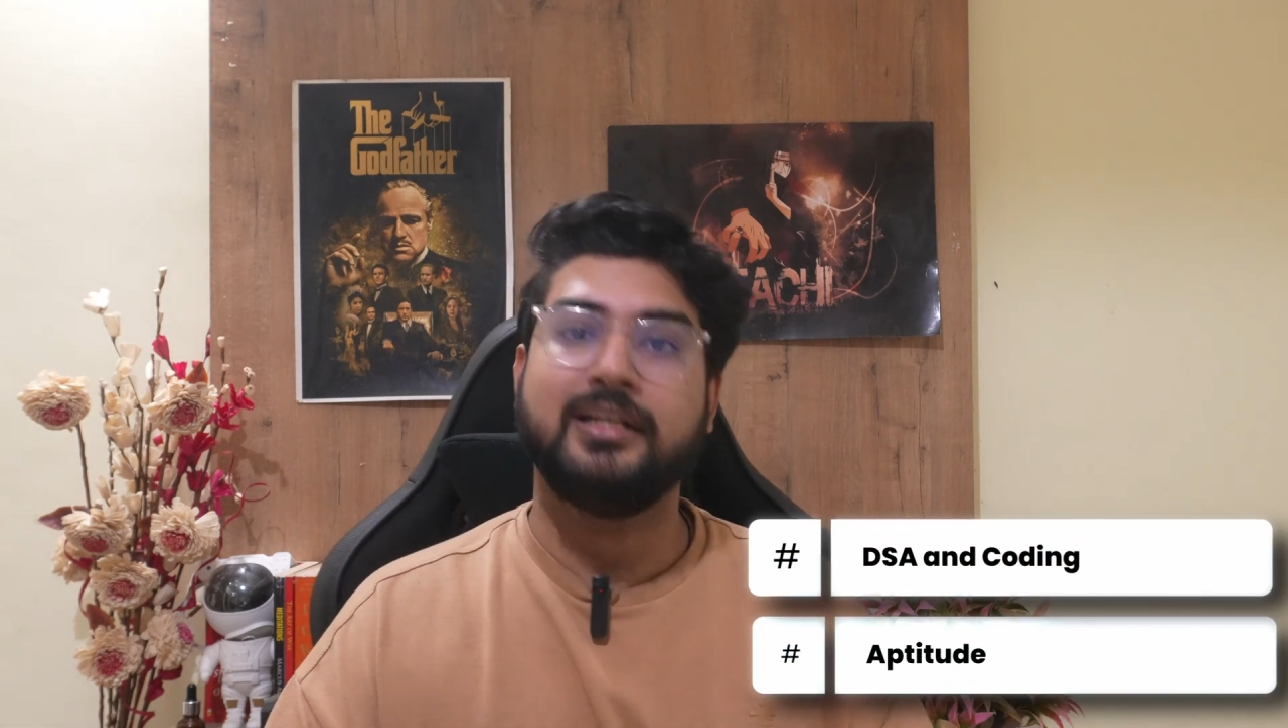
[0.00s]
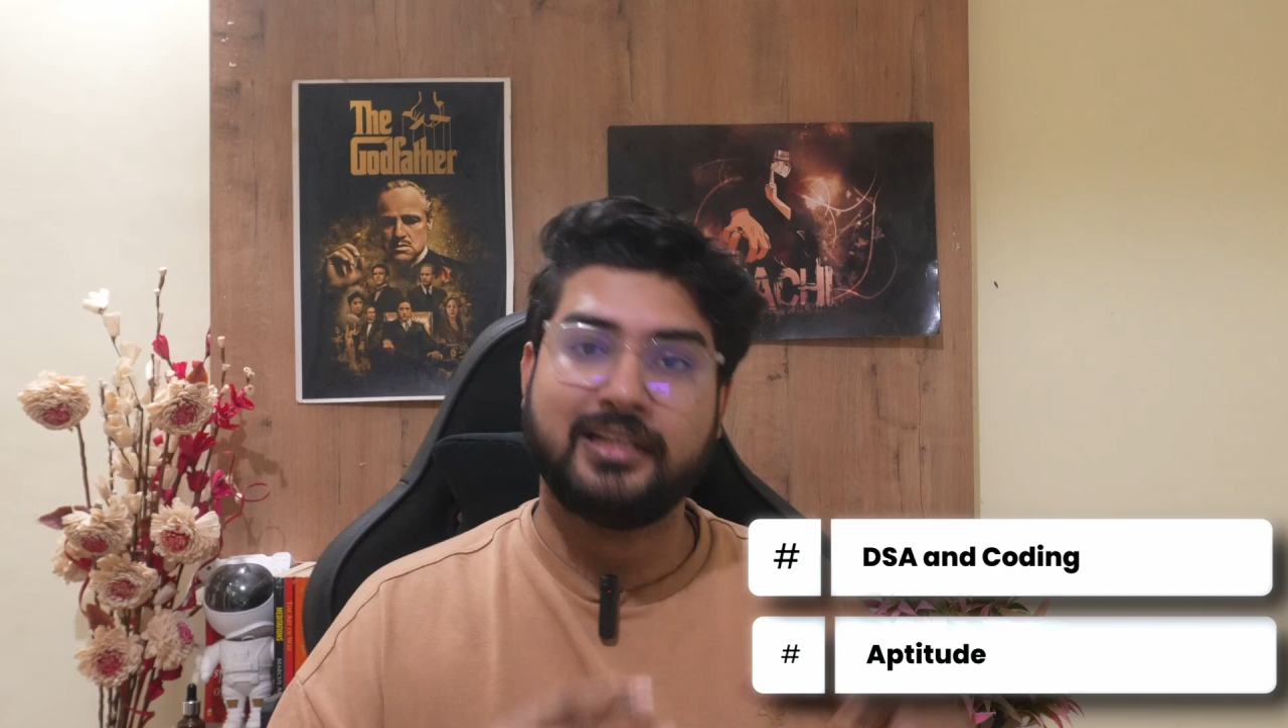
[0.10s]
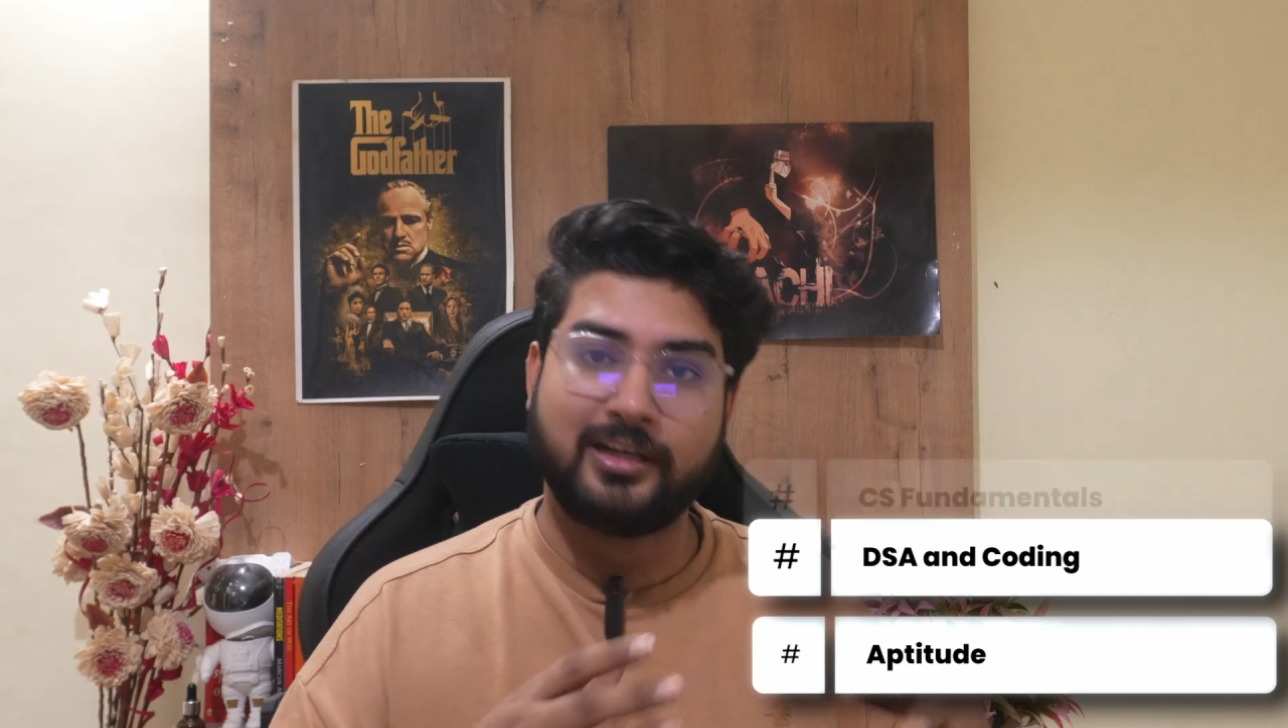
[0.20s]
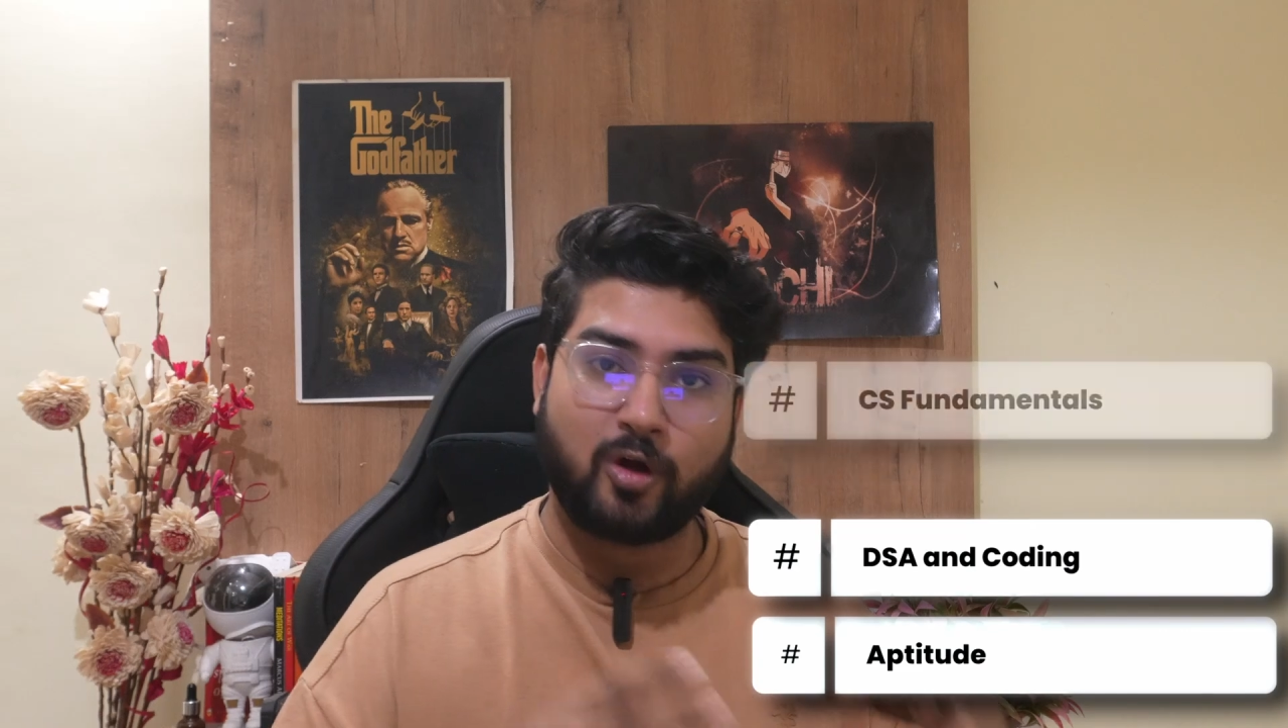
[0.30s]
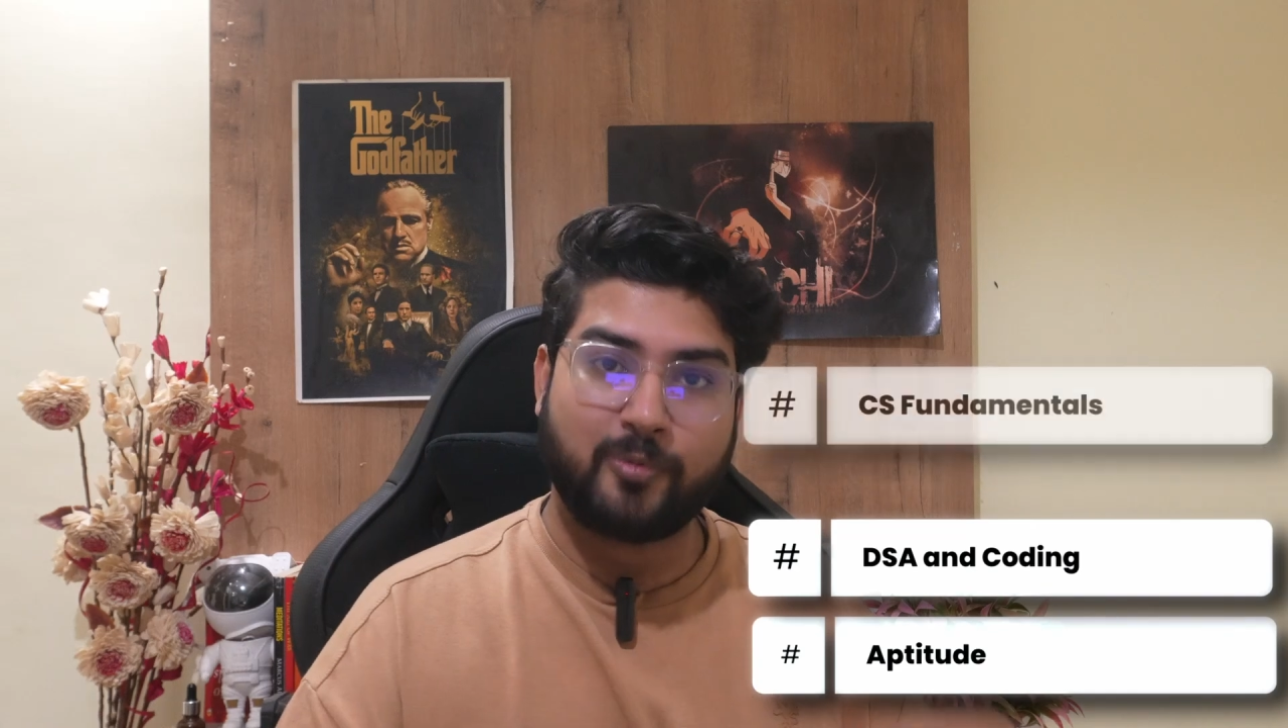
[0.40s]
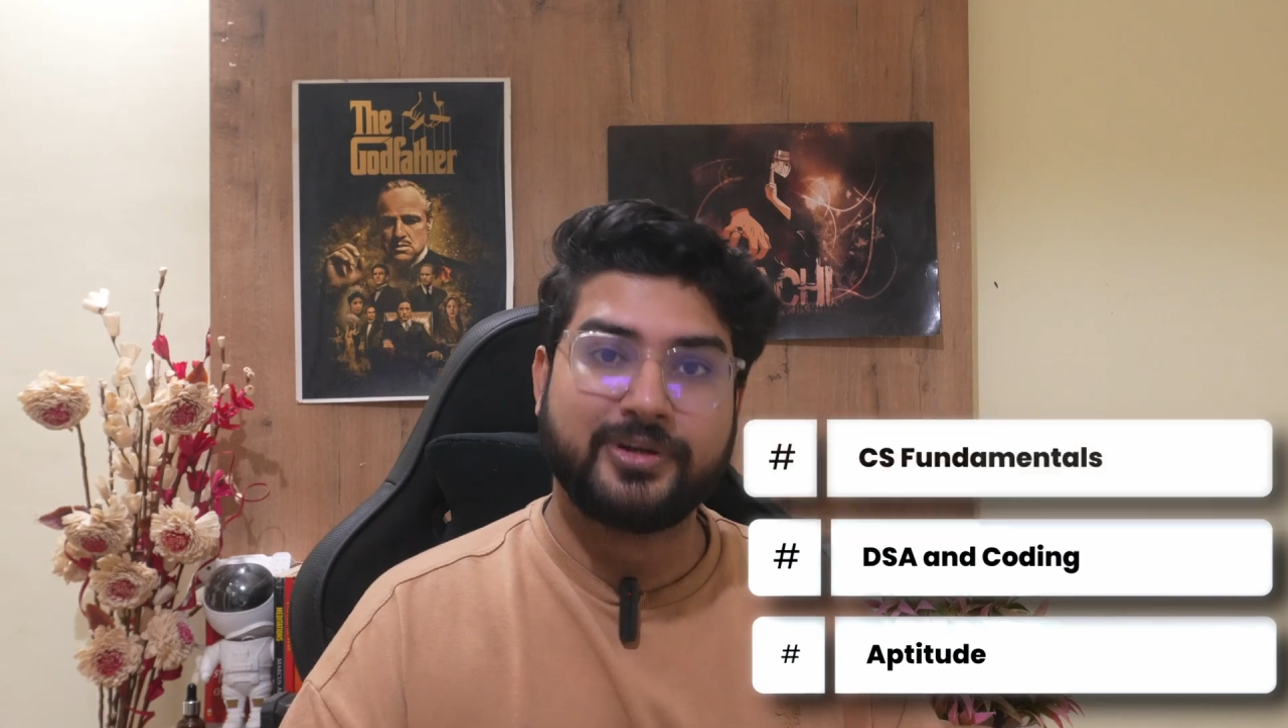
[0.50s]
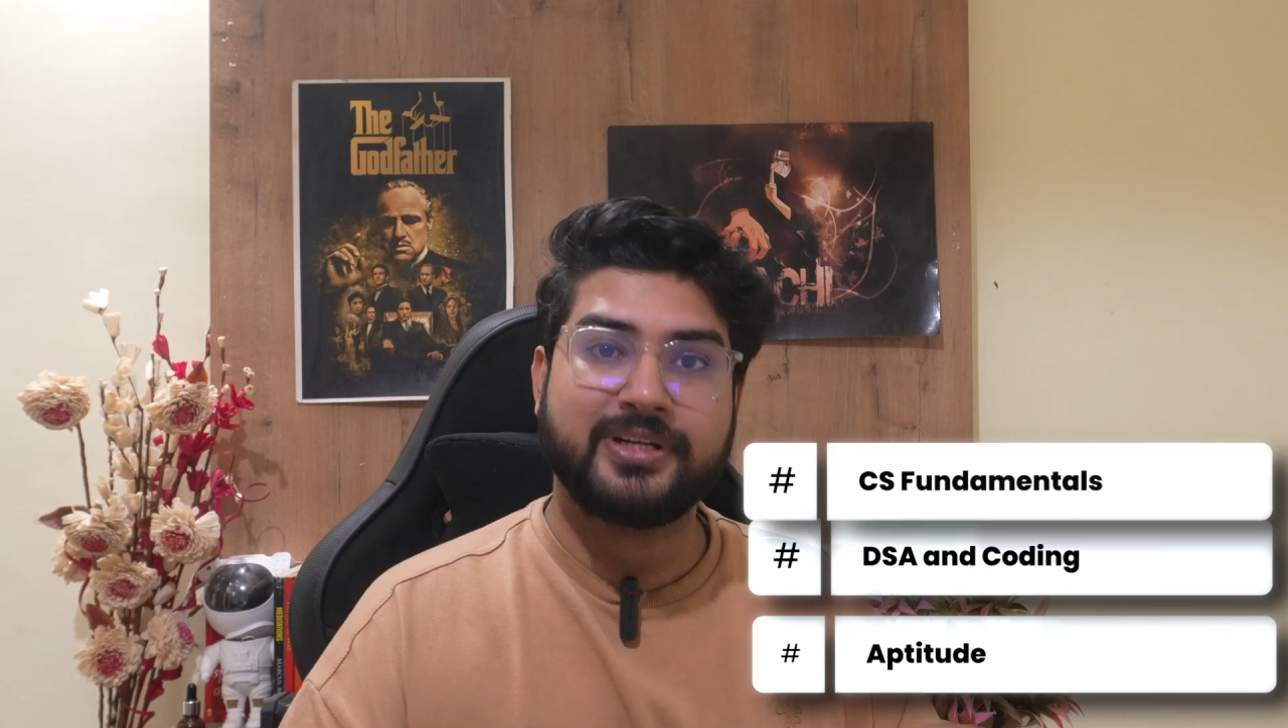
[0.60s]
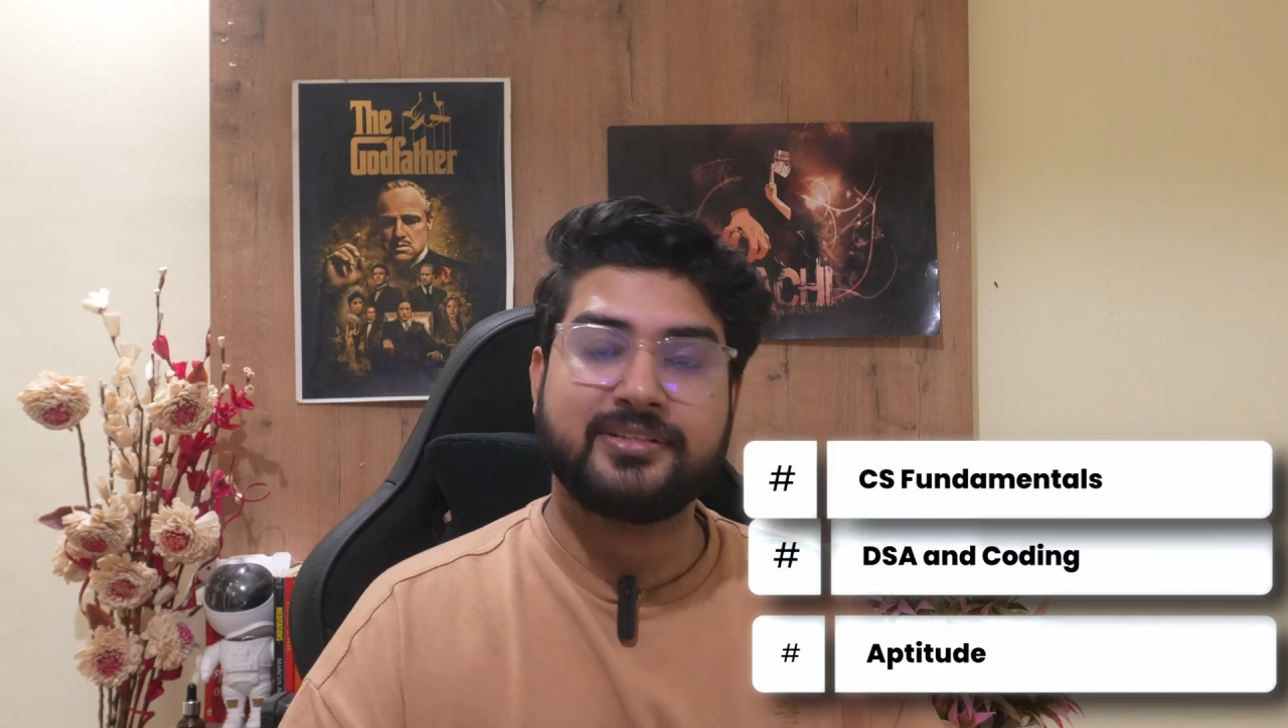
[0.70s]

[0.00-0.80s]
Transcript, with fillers: like operating